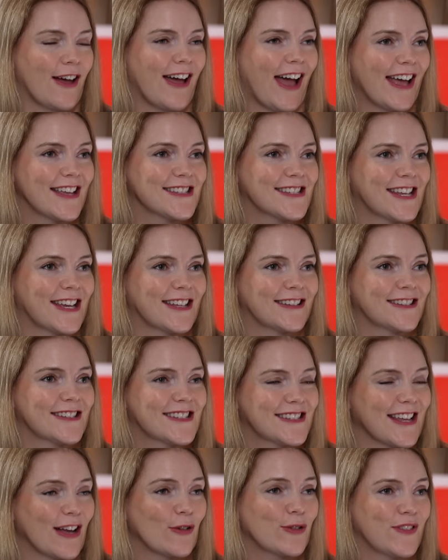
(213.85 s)
ASEAN
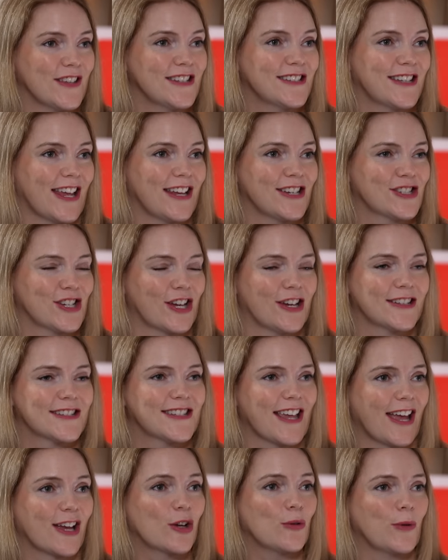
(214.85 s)
Southeast Asia
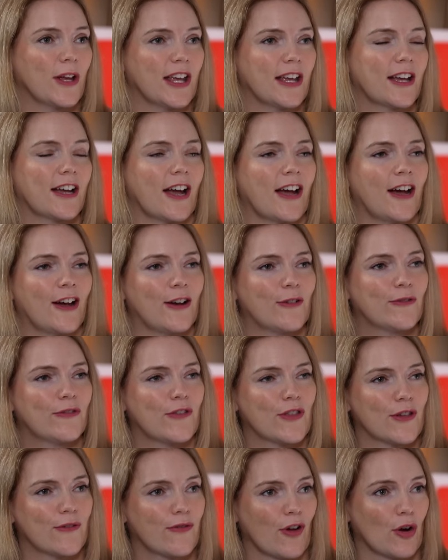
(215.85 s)
Tech Week
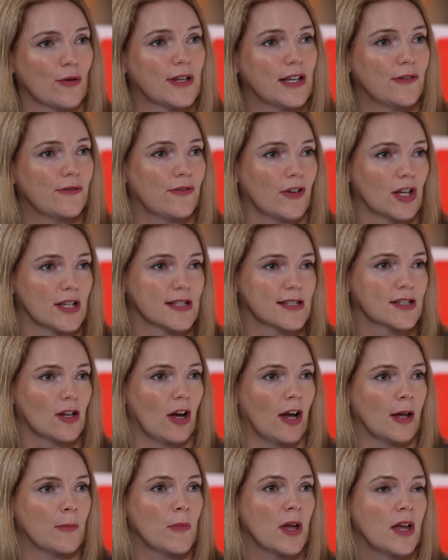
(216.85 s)
for the very first
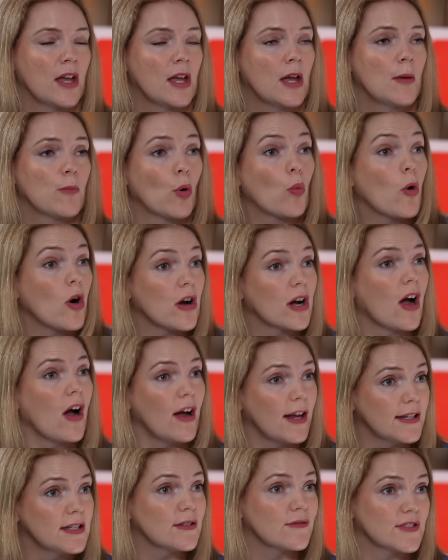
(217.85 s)
time. But what
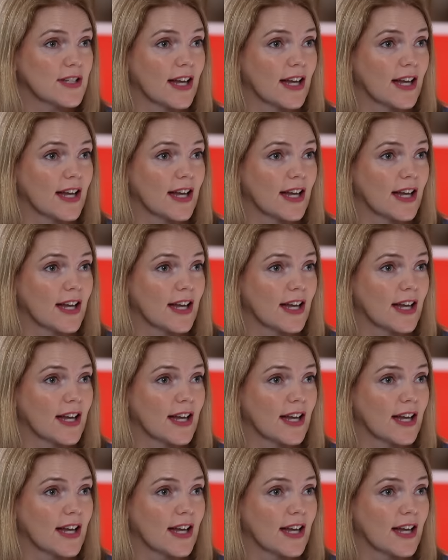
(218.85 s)
kind of